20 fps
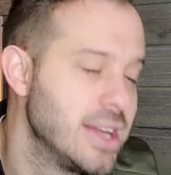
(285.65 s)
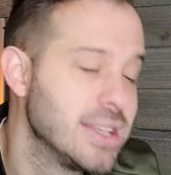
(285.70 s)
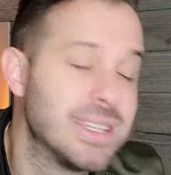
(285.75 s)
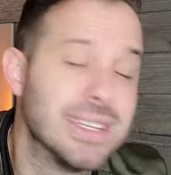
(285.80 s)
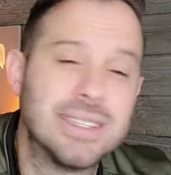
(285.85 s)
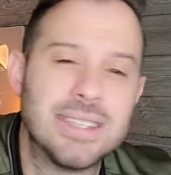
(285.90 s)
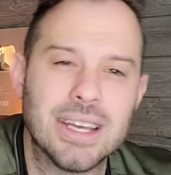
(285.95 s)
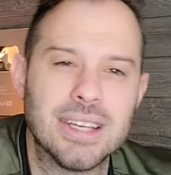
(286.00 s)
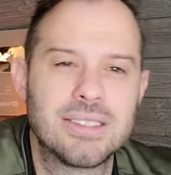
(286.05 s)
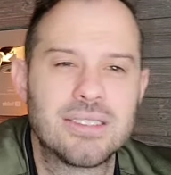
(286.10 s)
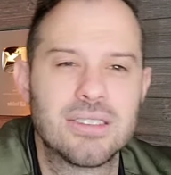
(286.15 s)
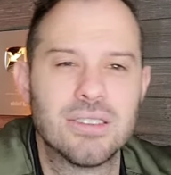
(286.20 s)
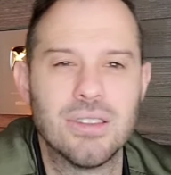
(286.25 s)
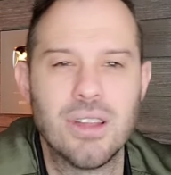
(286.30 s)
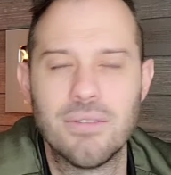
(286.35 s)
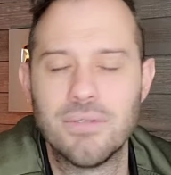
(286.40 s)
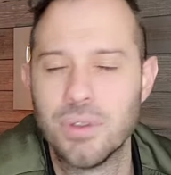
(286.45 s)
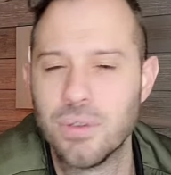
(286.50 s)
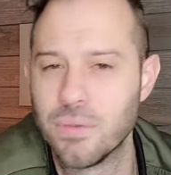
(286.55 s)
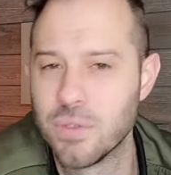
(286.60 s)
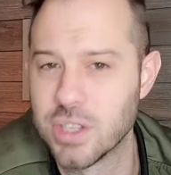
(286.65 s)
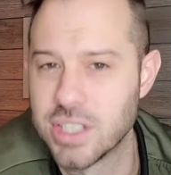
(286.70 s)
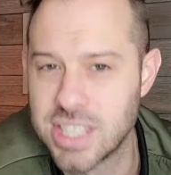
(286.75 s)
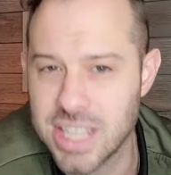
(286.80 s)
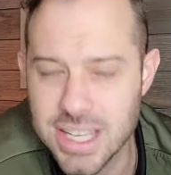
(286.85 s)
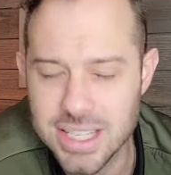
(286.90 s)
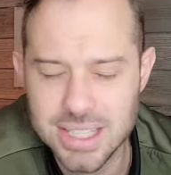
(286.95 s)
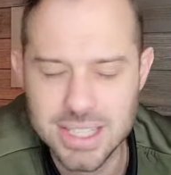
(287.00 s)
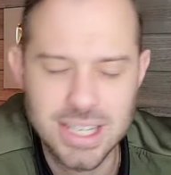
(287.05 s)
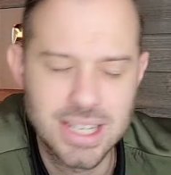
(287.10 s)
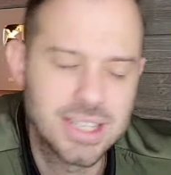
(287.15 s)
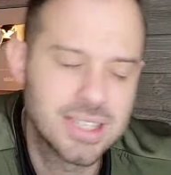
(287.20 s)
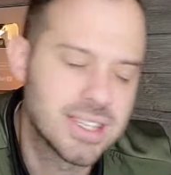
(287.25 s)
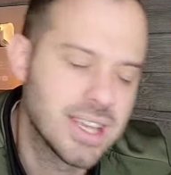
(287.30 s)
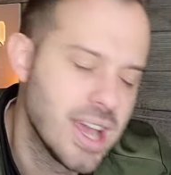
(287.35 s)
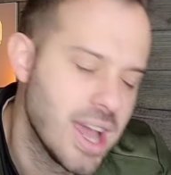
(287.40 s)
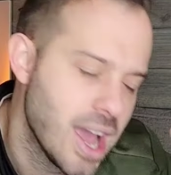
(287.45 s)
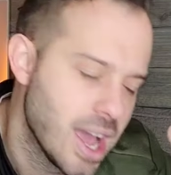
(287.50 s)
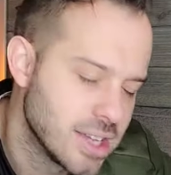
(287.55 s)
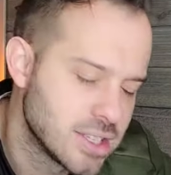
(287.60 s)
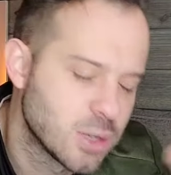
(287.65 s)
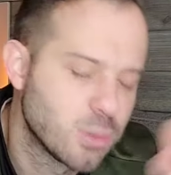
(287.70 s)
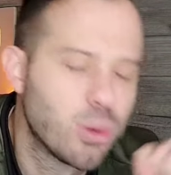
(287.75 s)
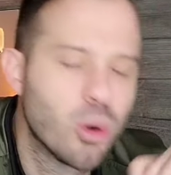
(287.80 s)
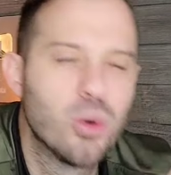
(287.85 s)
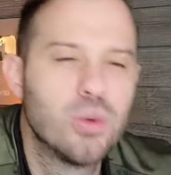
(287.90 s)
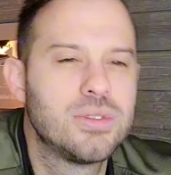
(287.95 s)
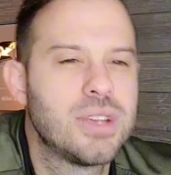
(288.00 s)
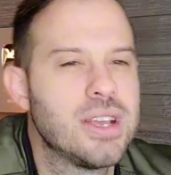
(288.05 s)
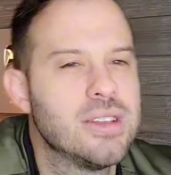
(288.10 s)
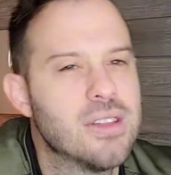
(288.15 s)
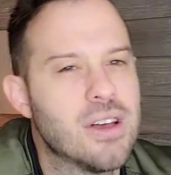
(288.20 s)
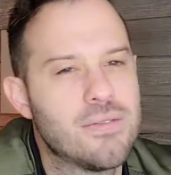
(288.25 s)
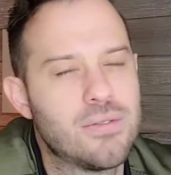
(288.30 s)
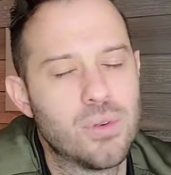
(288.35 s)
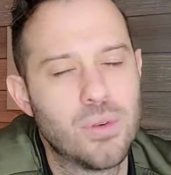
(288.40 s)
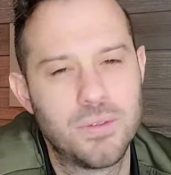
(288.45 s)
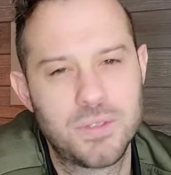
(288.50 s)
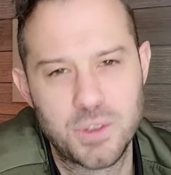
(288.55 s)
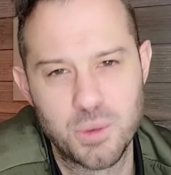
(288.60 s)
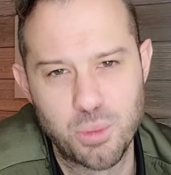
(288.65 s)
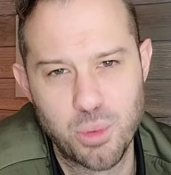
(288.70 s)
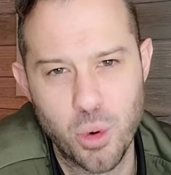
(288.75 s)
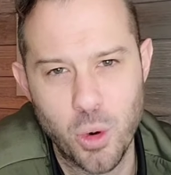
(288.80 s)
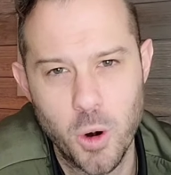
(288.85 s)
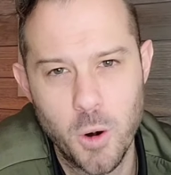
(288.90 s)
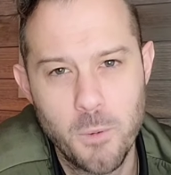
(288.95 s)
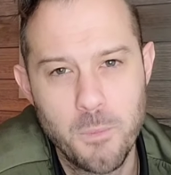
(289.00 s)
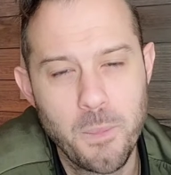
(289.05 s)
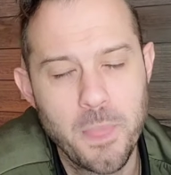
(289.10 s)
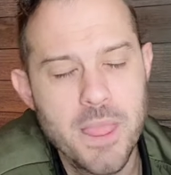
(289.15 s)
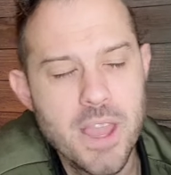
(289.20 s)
to test a level of resistance as opposed to a level of support.